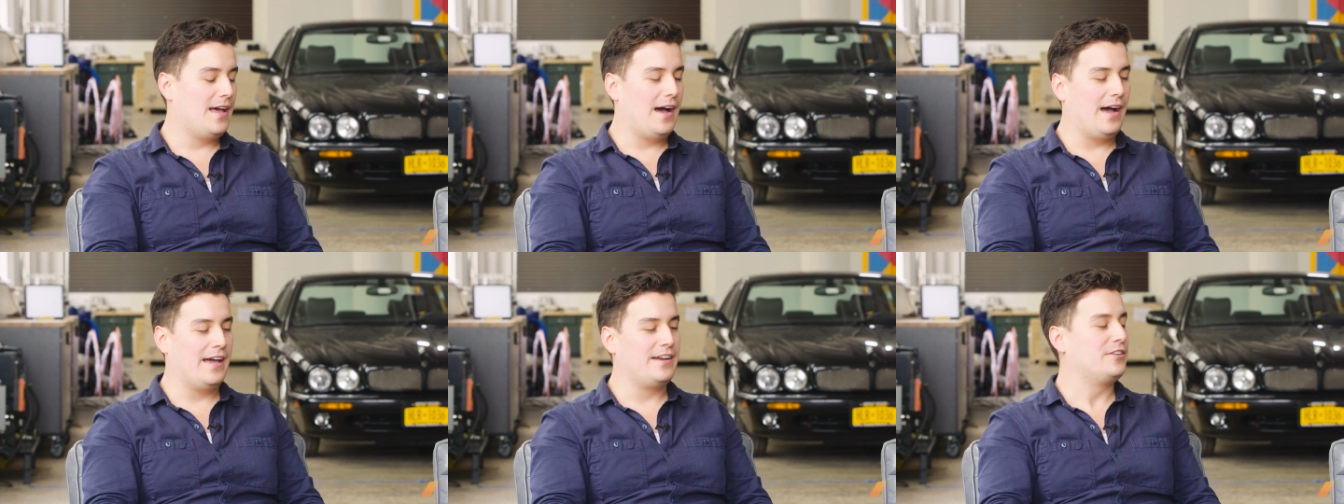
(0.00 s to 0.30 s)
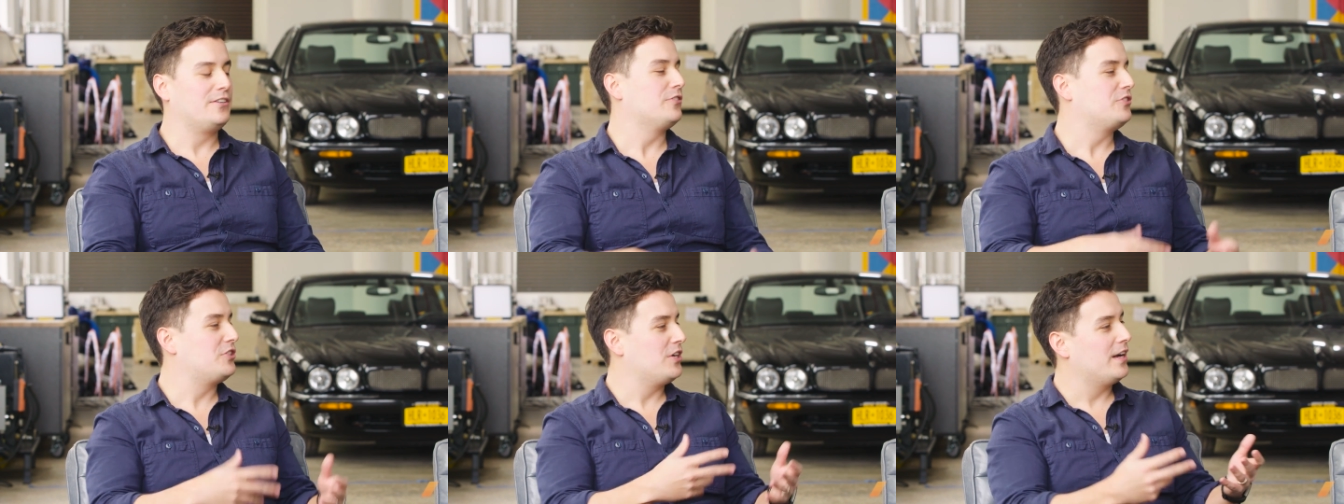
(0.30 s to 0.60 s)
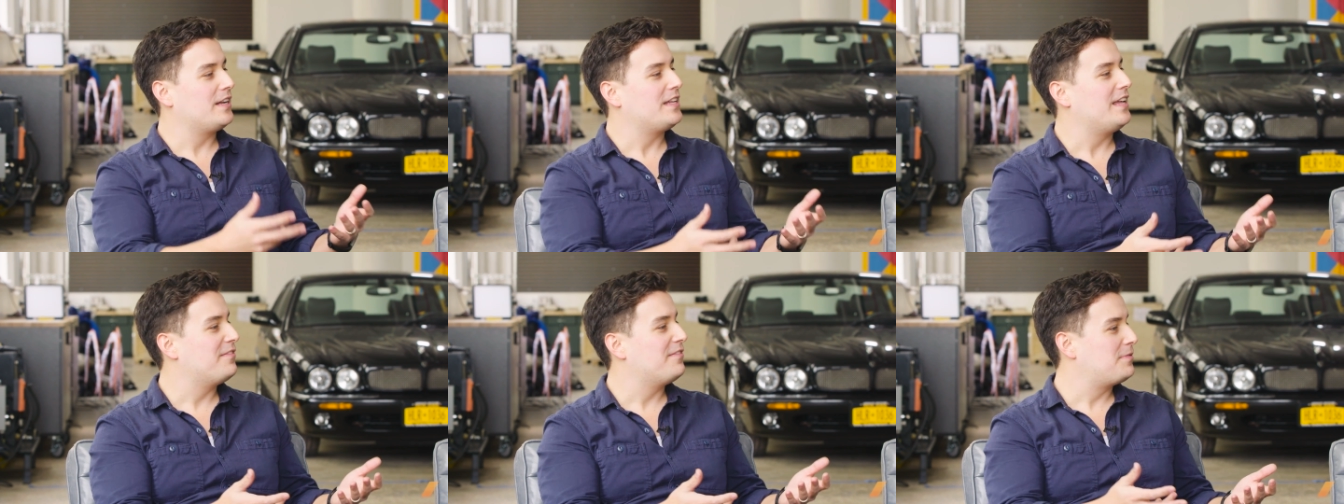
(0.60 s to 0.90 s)
I don't know,
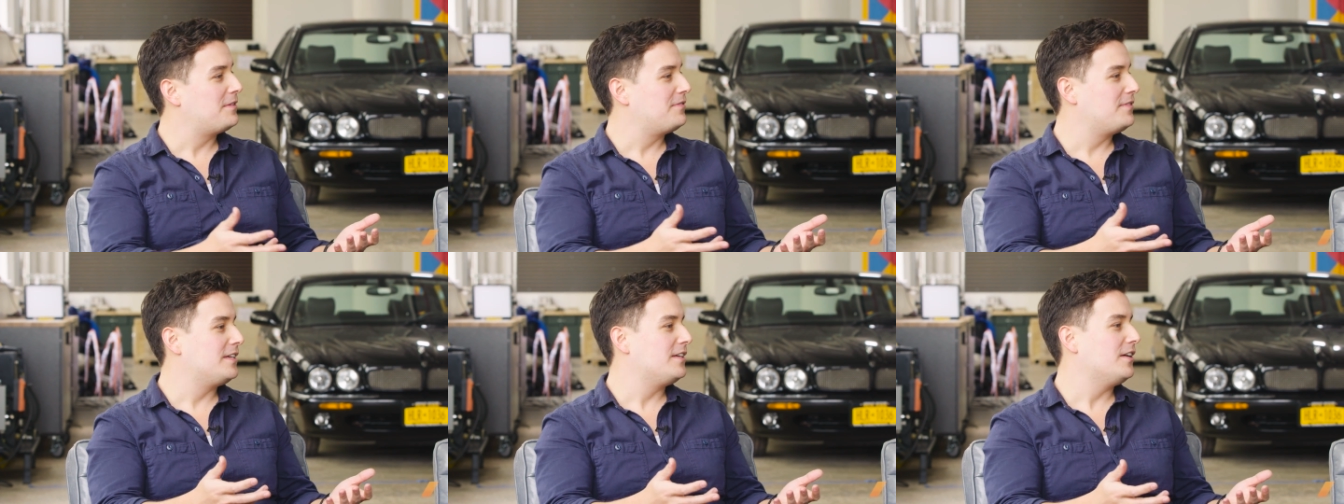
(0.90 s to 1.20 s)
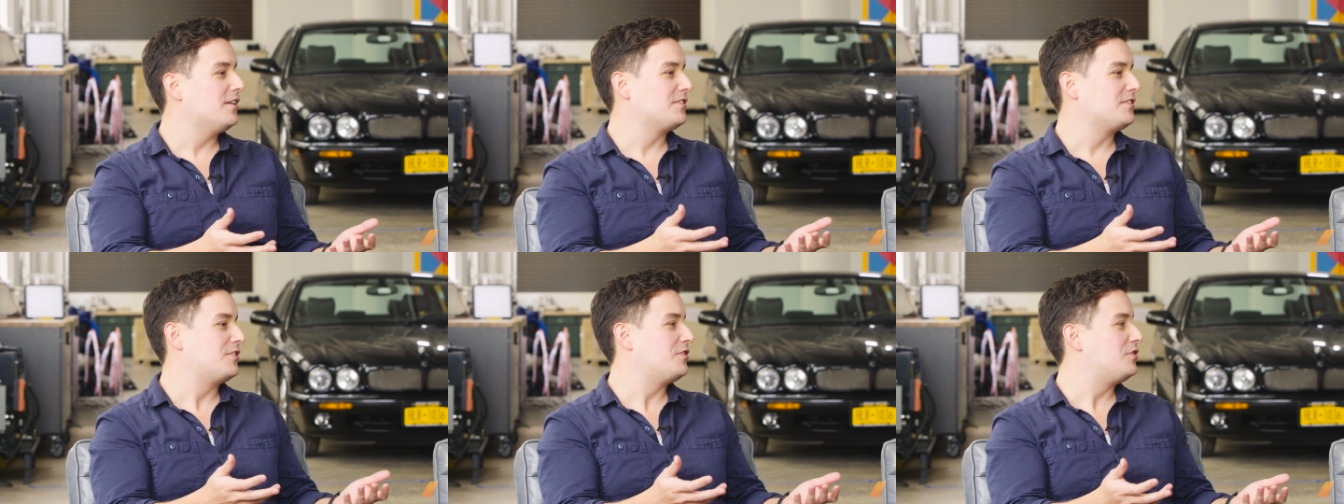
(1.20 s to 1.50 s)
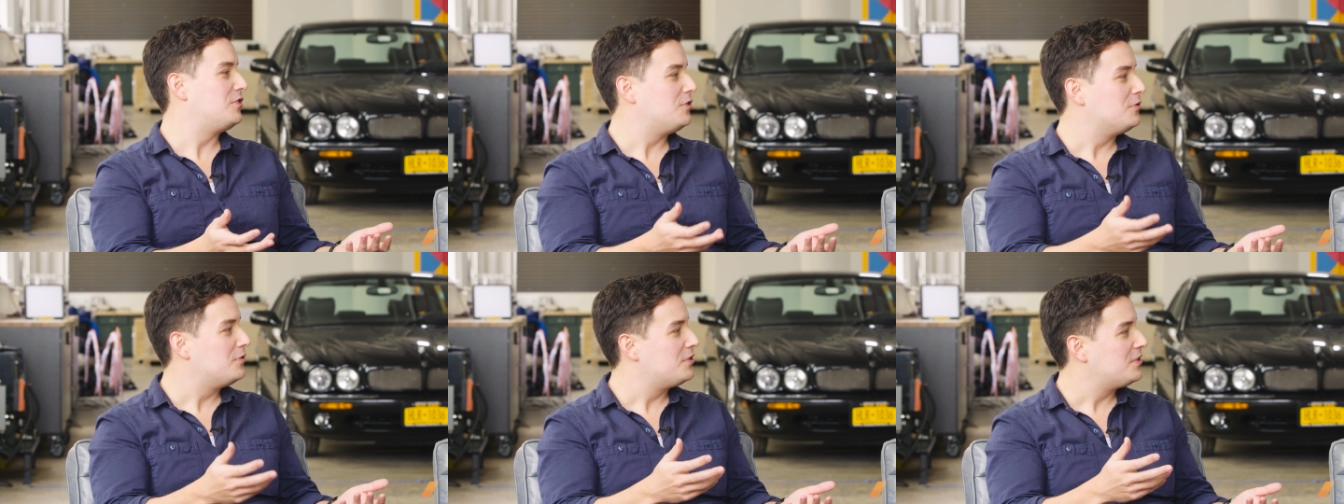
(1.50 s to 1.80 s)
Johnny FPV calls it
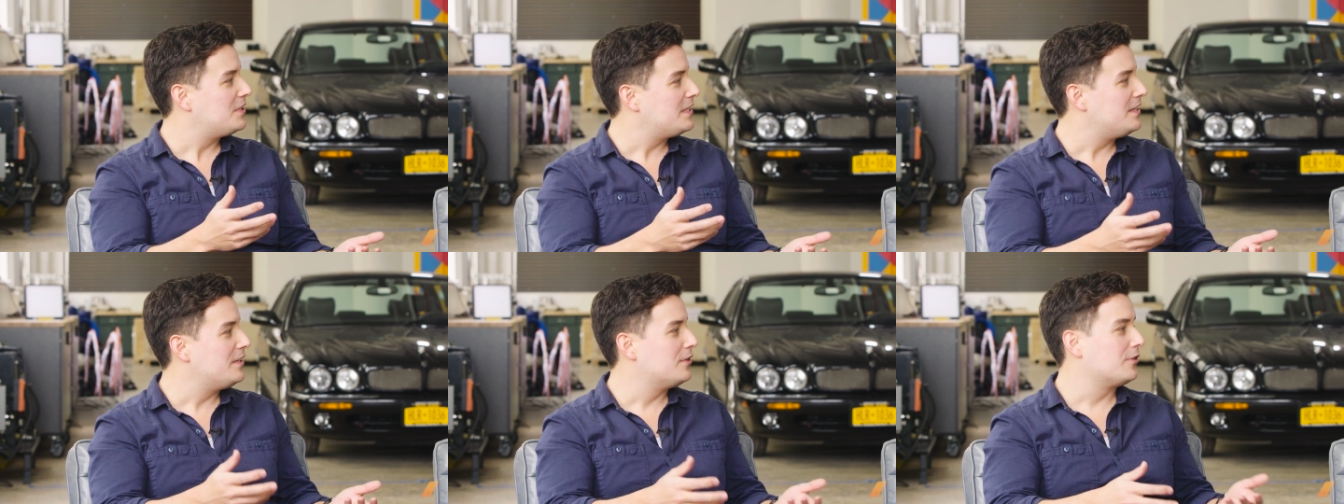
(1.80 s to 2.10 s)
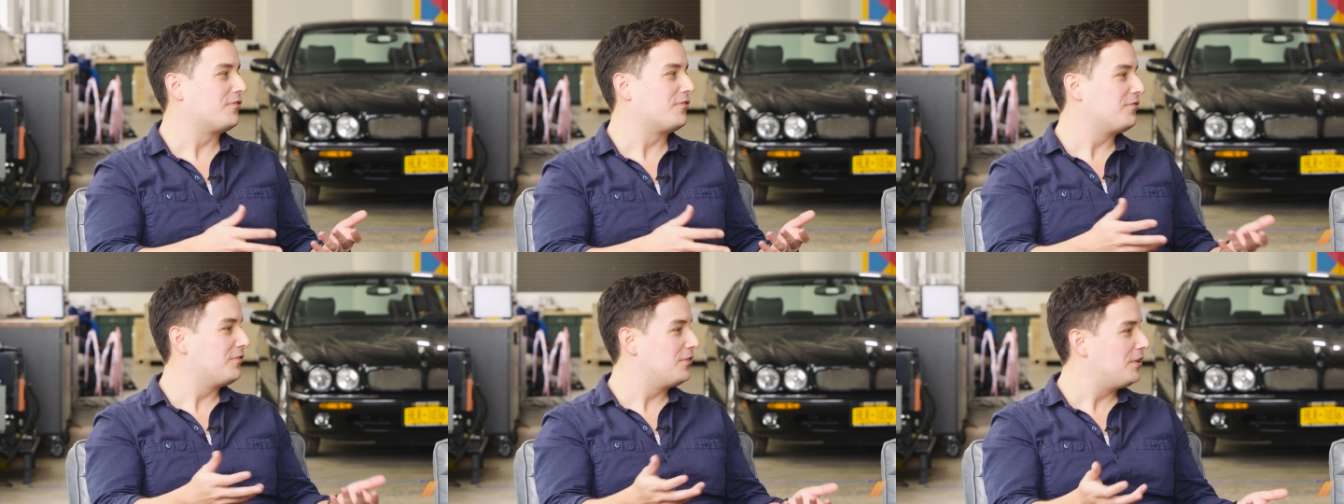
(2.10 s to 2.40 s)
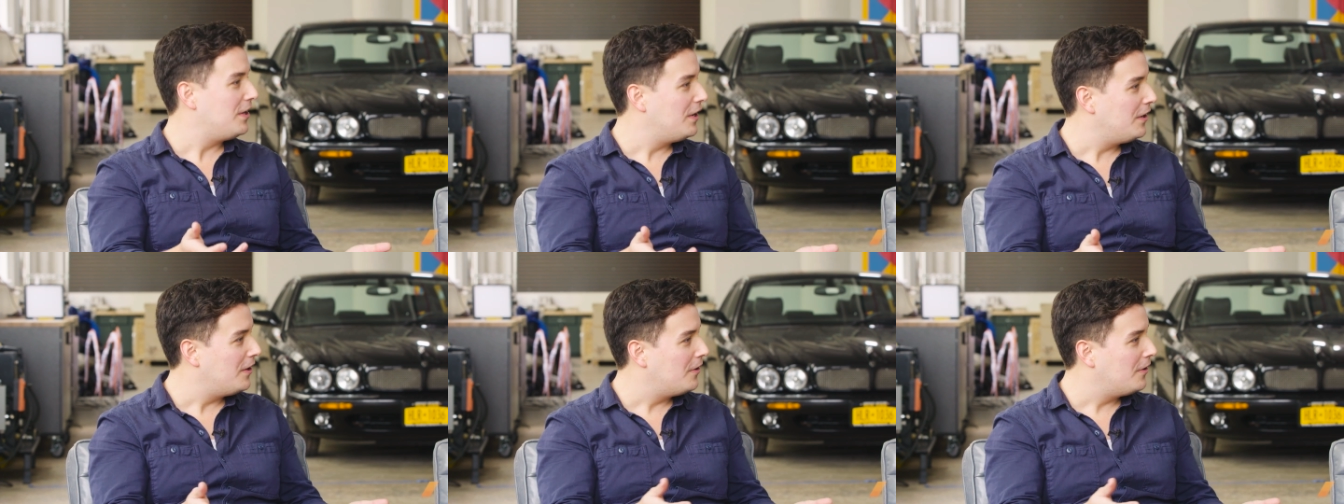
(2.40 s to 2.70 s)
juicy or
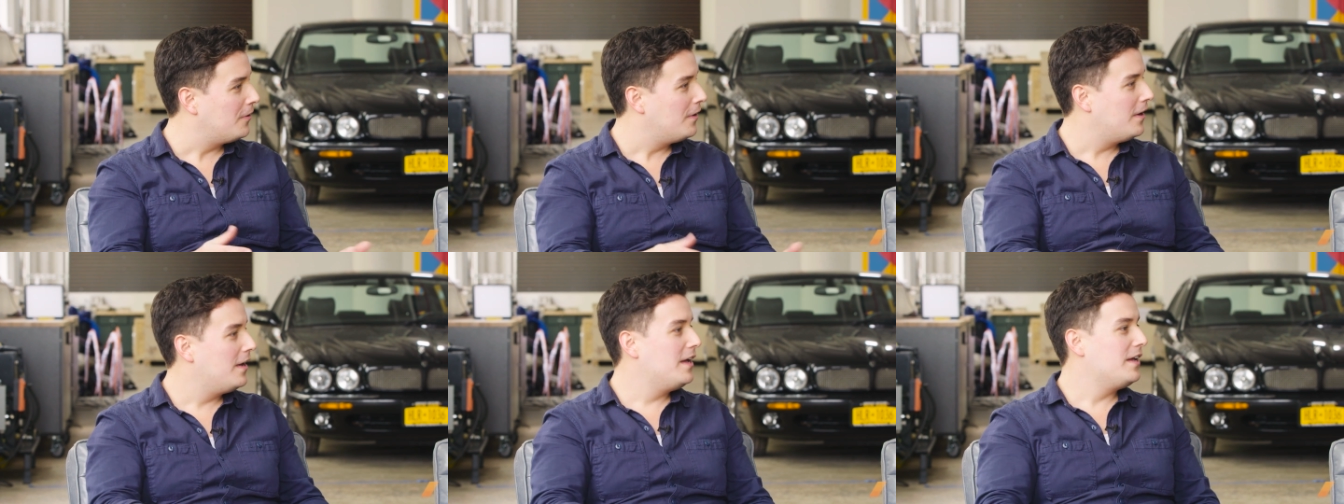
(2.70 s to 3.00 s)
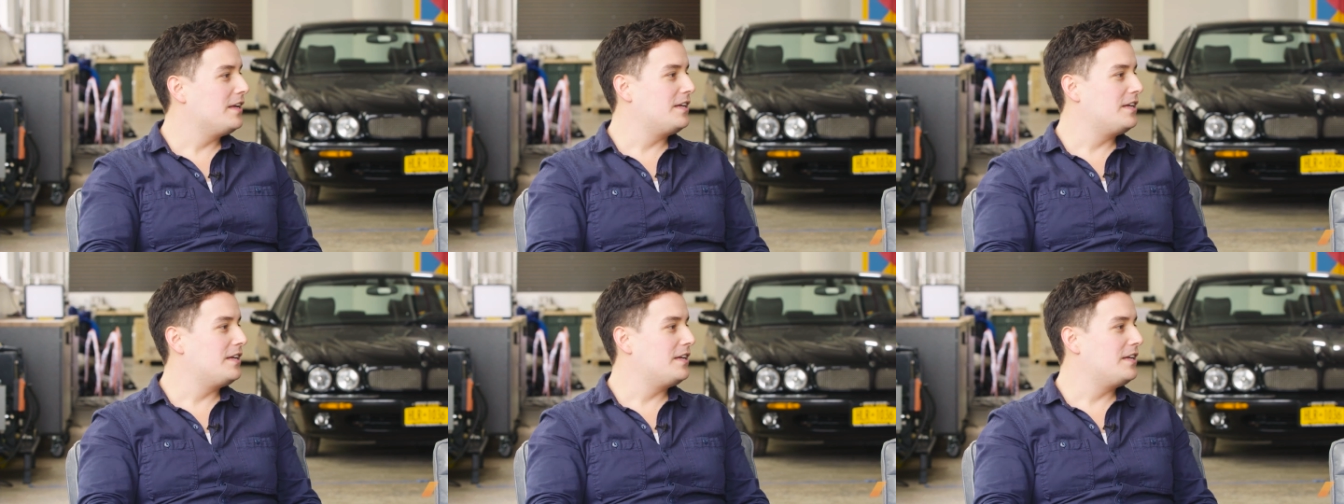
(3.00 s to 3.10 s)
flow. Yeah, yeah.